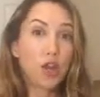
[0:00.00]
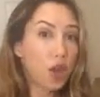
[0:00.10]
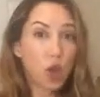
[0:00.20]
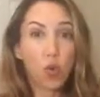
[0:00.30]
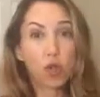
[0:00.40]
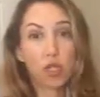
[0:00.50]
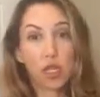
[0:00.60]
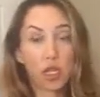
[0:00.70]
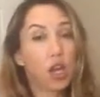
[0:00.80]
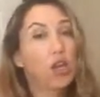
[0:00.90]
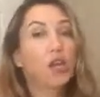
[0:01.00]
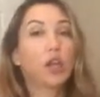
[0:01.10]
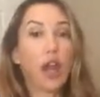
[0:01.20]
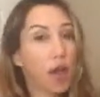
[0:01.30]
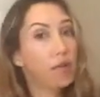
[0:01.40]
No worse thing
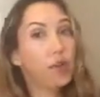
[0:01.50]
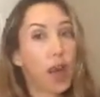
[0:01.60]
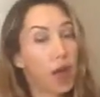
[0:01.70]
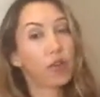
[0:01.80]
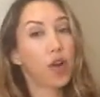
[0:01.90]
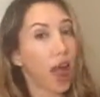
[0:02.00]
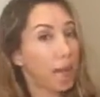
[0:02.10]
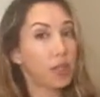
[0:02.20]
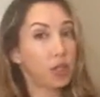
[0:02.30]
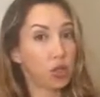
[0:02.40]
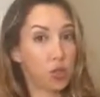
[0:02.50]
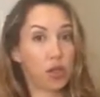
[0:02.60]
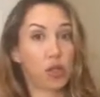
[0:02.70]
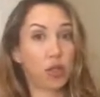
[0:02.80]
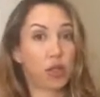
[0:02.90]
could ever happen to a
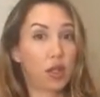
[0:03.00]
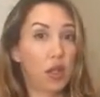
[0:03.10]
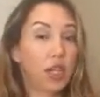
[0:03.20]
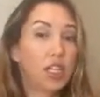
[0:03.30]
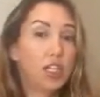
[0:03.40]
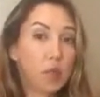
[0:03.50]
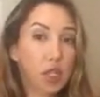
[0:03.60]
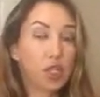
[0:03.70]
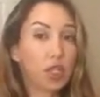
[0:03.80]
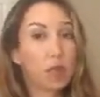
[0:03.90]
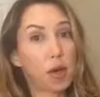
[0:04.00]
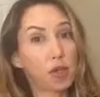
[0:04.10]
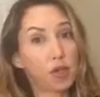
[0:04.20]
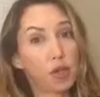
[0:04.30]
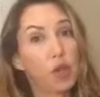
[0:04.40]
mother, especially a
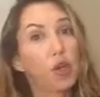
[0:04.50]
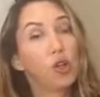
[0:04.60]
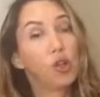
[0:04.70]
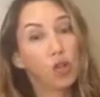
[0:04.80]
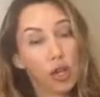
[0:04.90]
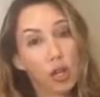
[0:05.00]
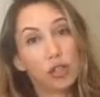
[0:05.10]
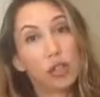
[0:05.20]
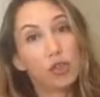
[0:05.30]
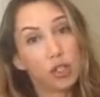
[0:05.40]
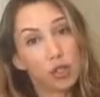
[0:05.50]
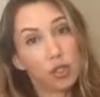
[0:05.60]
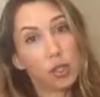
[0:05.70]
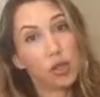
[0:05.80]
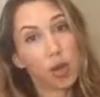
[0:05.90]
mother who cares so
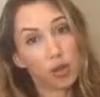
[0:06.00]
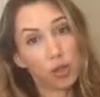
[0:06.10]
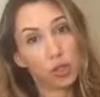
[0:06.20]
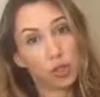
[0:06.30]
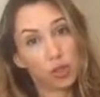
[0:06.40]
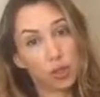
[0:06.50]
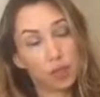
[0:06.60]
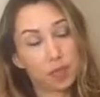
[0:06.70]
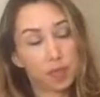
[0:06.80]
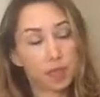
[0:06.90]
tenderly about her children.